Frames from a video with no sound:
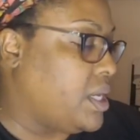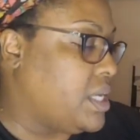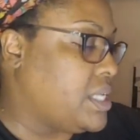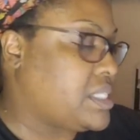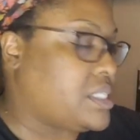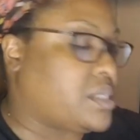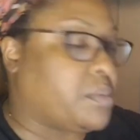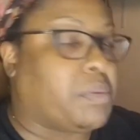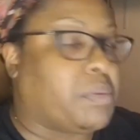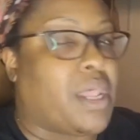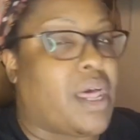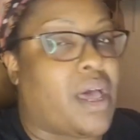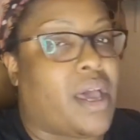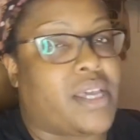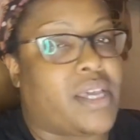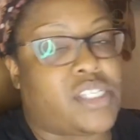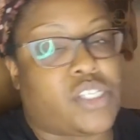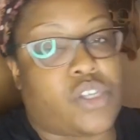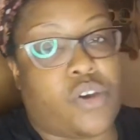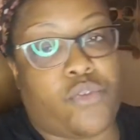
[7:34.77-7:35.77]

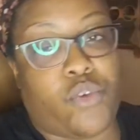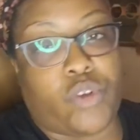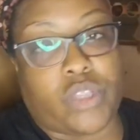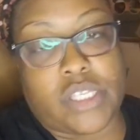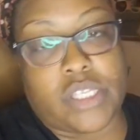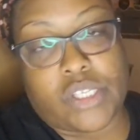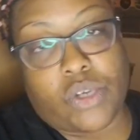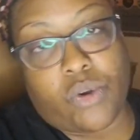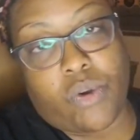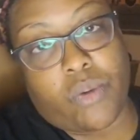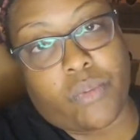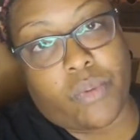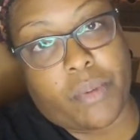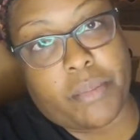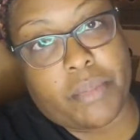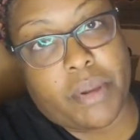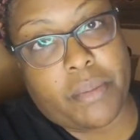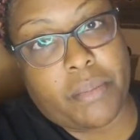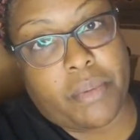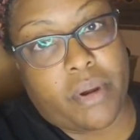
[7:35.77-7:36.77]
supplies, so forth and so on.
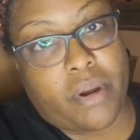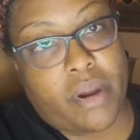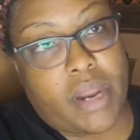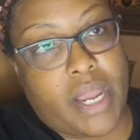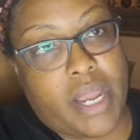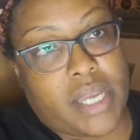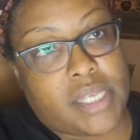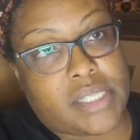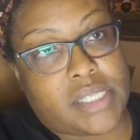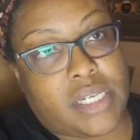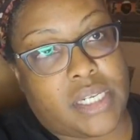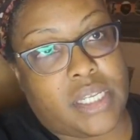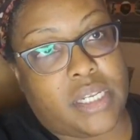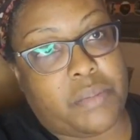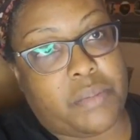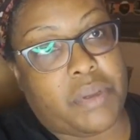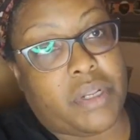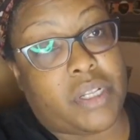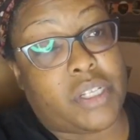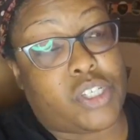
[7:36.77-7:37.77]
Remember, as an
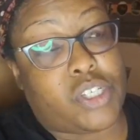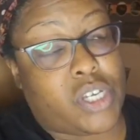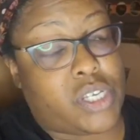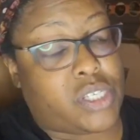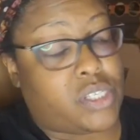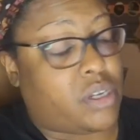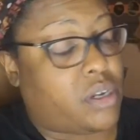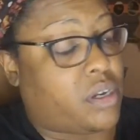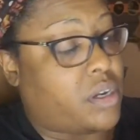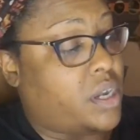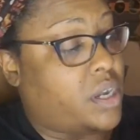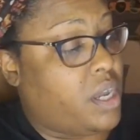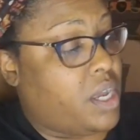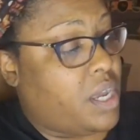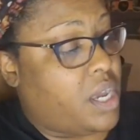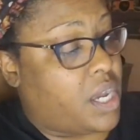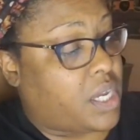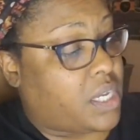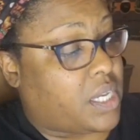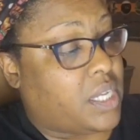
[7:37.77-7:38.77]
independent adjuster,
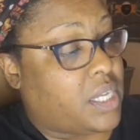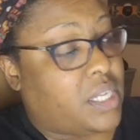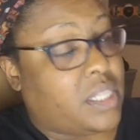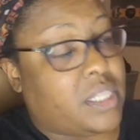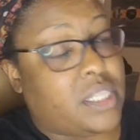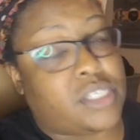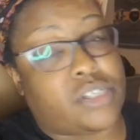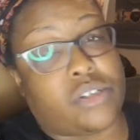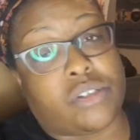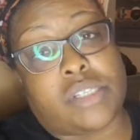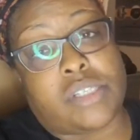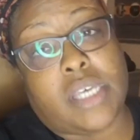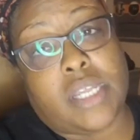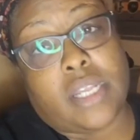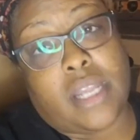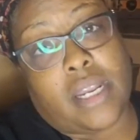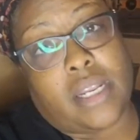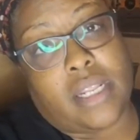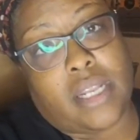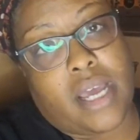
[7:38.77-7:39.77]
again, and these are
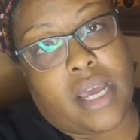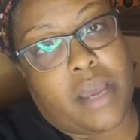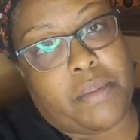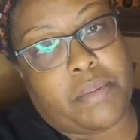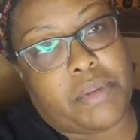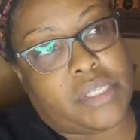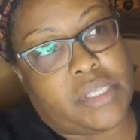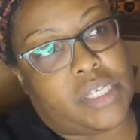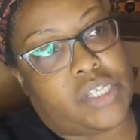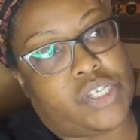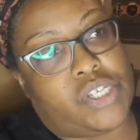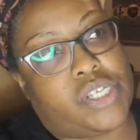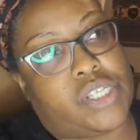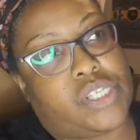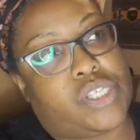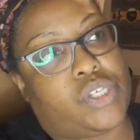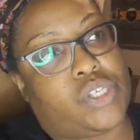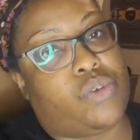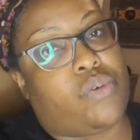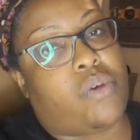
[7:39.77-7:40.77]
1099
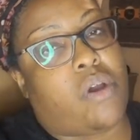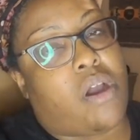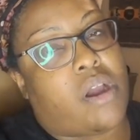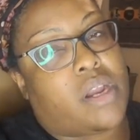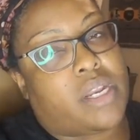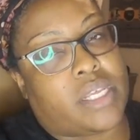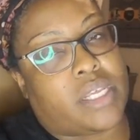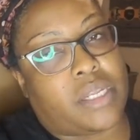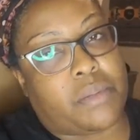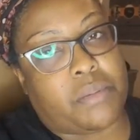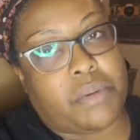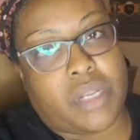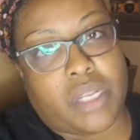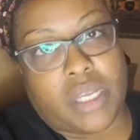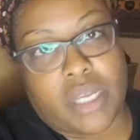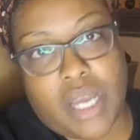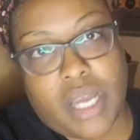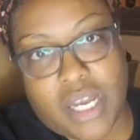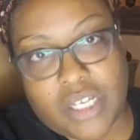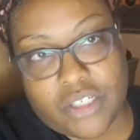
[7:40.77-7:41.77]
positions, you are an
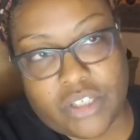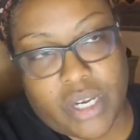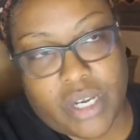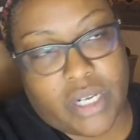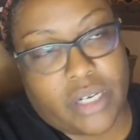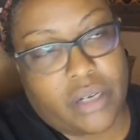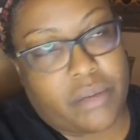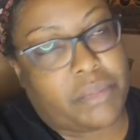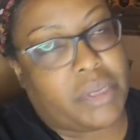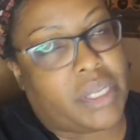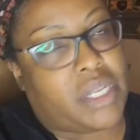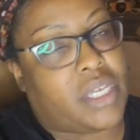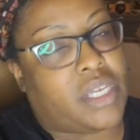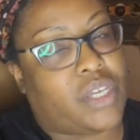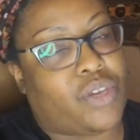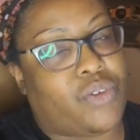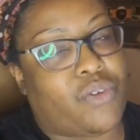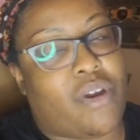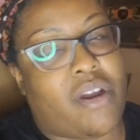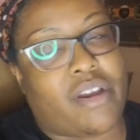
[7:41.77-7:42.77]
independent contractor,
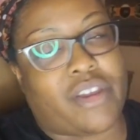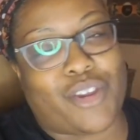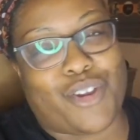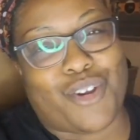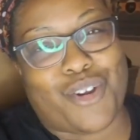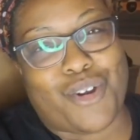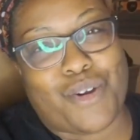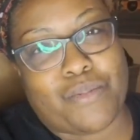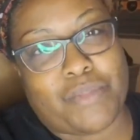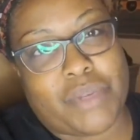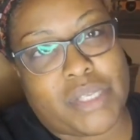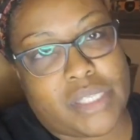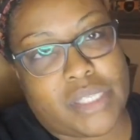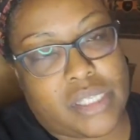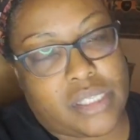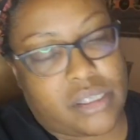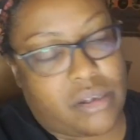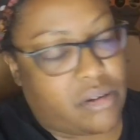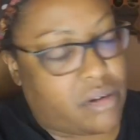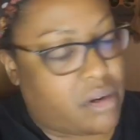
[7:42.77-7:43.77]
meaning you are your own
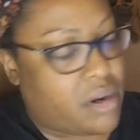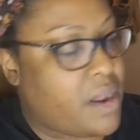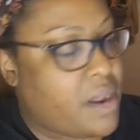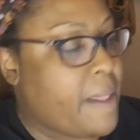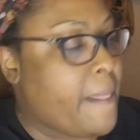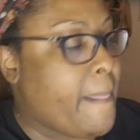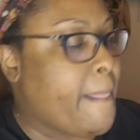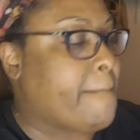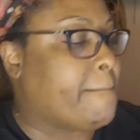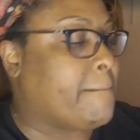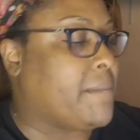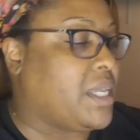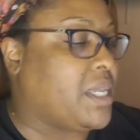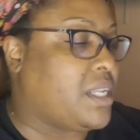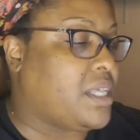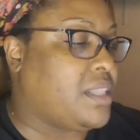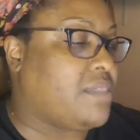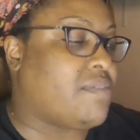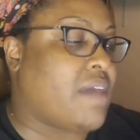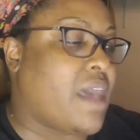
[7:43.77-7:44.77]
business owner,
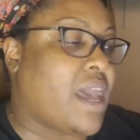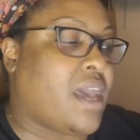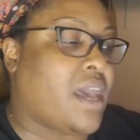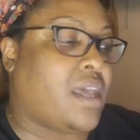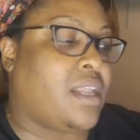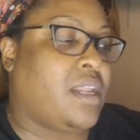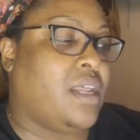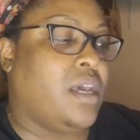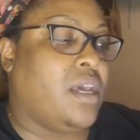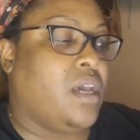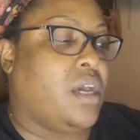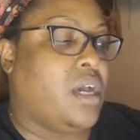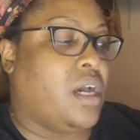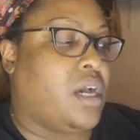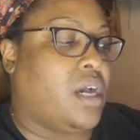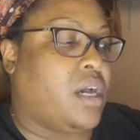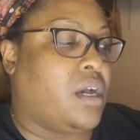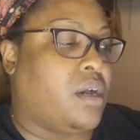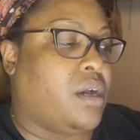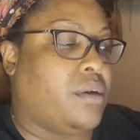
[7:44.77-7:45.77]
meaning that
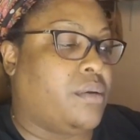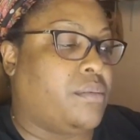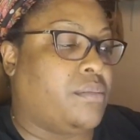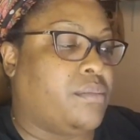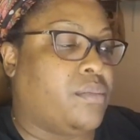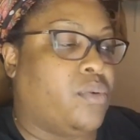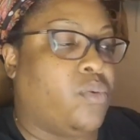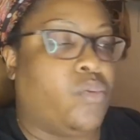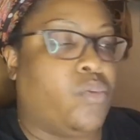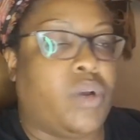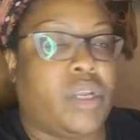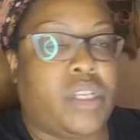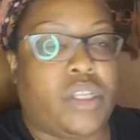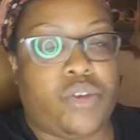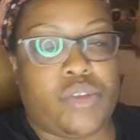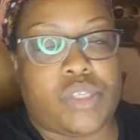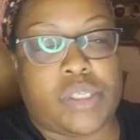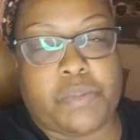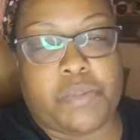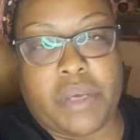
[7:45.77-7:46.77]
what
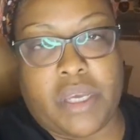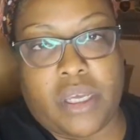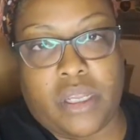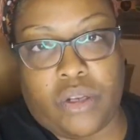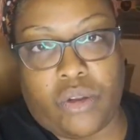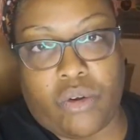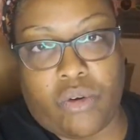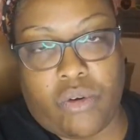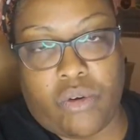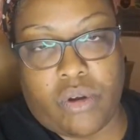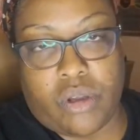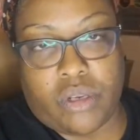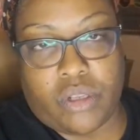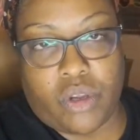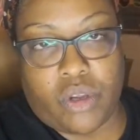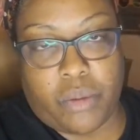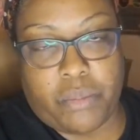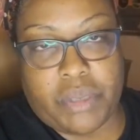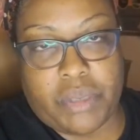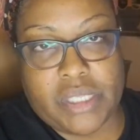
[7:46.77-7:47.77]
you spend on
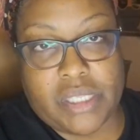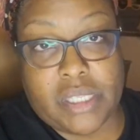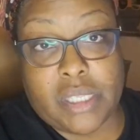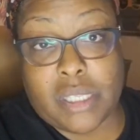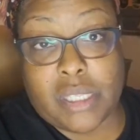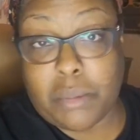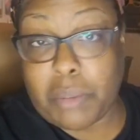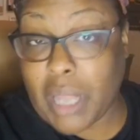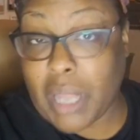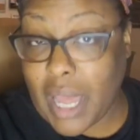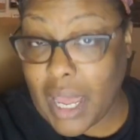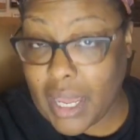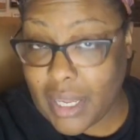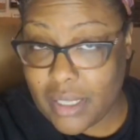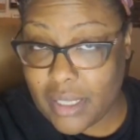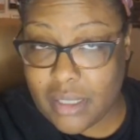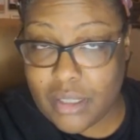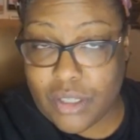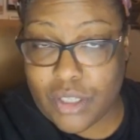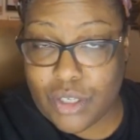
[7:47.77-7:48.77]
your business
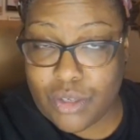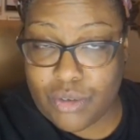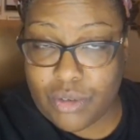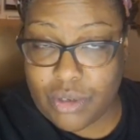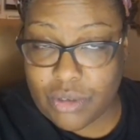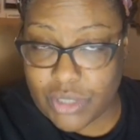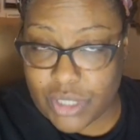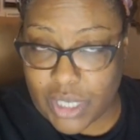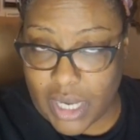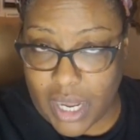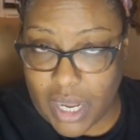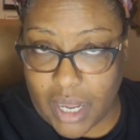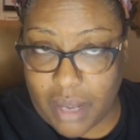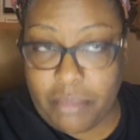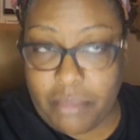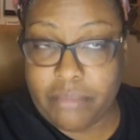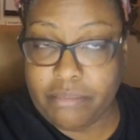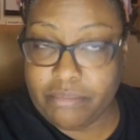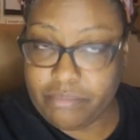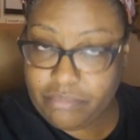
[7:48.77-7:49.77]
supplies to do your job,